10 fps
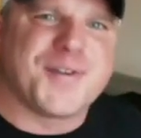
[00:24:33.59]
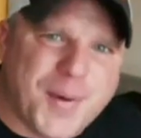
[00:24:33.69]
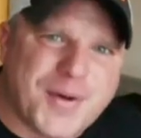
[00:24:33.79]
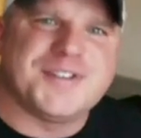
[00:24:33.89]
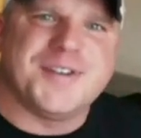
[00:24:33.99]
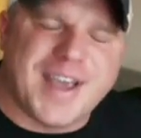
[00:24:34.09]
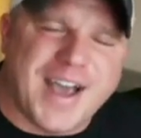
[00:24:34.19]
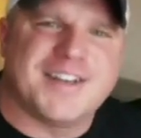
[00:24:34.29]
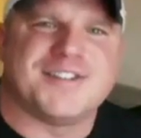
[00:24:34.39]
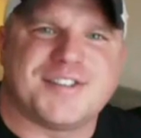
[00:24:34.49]
For most of you
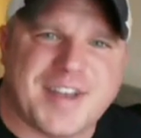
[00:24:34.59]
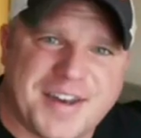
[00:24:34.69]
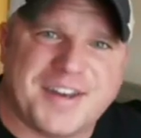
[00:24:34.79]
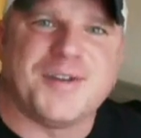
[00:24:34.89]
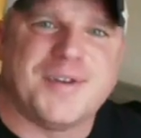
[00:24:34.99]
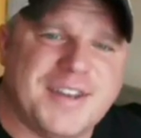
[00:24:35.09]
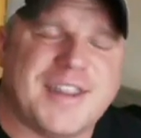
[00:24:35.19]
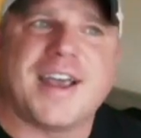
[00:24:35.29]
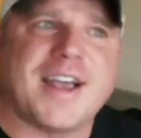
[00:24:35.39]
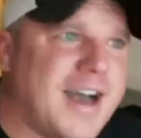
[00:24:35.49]
guys, you're sending it. You
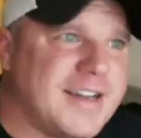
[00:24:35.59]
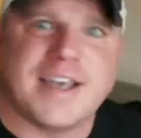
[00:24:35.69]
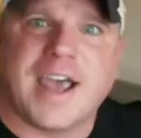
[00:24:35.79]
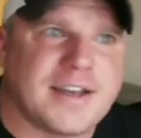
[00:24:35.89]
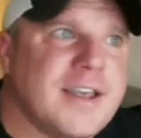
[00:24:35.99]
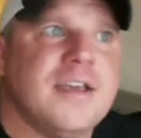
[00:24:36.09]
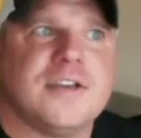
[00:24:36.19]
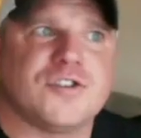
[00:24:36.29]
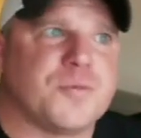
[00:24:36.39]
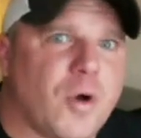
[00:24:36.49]
need that contact
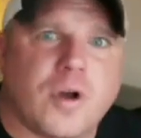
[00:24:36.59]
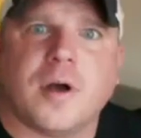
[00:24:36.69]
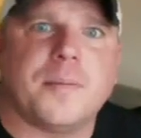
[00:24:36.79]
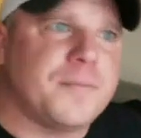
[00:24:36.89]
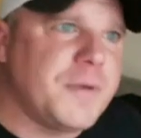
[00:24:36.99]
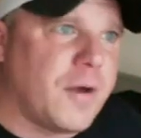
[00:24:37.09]
because you broke up,